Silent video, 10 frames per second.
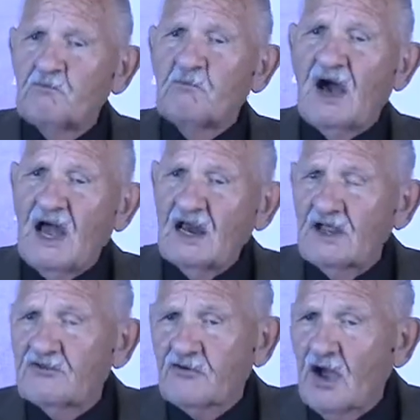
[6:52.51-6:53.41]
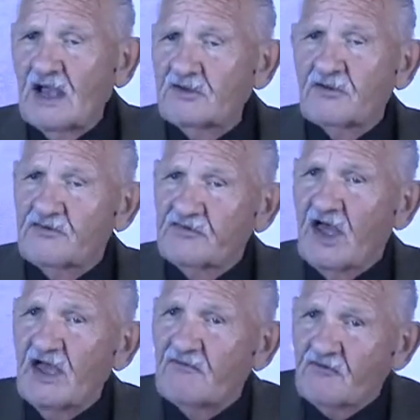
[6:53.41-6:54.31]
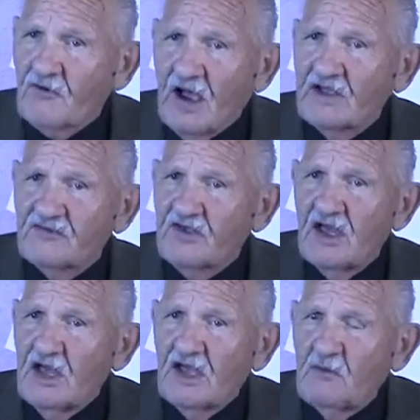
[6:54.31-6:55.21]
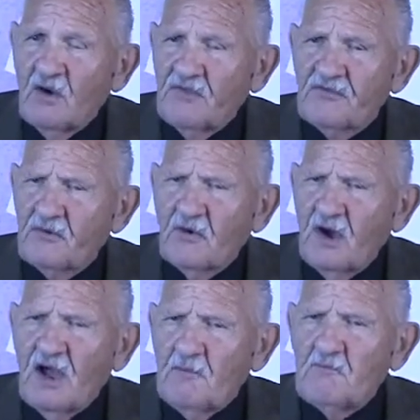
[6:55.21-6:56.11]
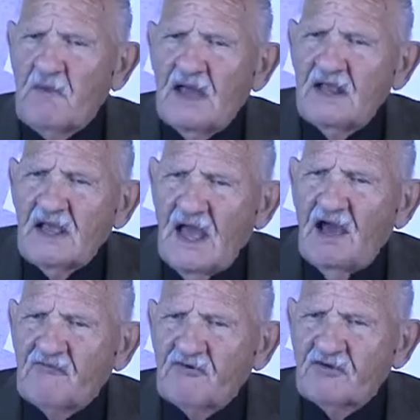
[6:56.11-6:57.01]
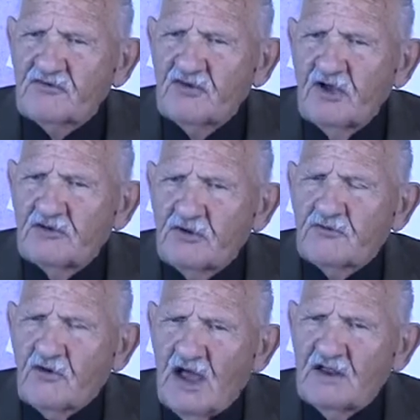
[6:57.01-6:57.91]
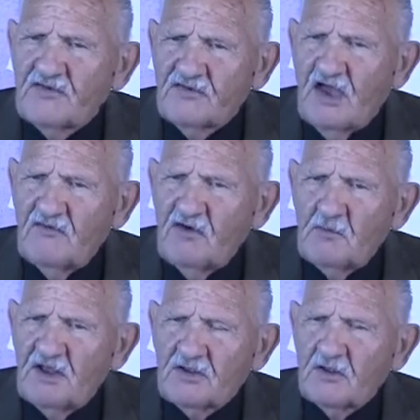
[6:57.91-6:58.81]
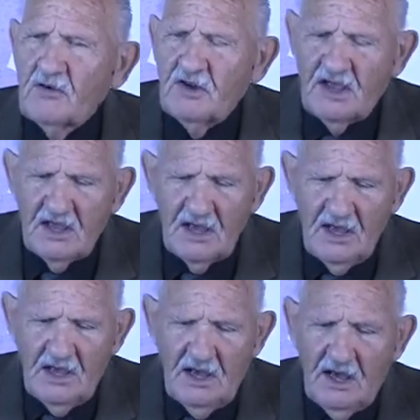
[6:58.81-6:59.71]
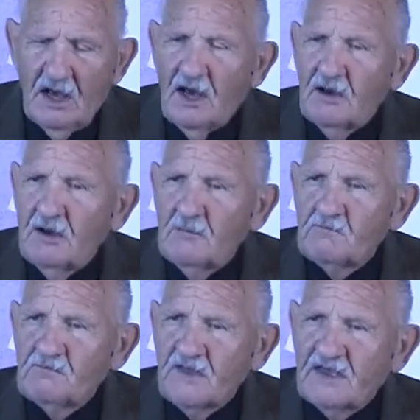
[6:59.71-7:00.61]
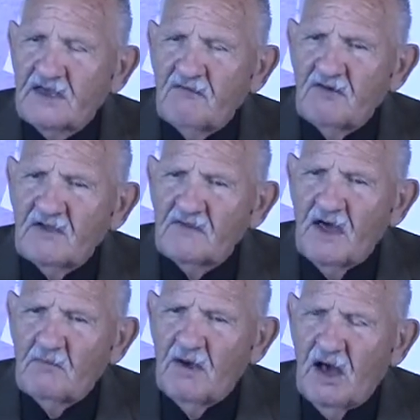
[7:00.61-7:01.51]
Pilate tried to save Christ. He went through many efforts to try to save him, including giving them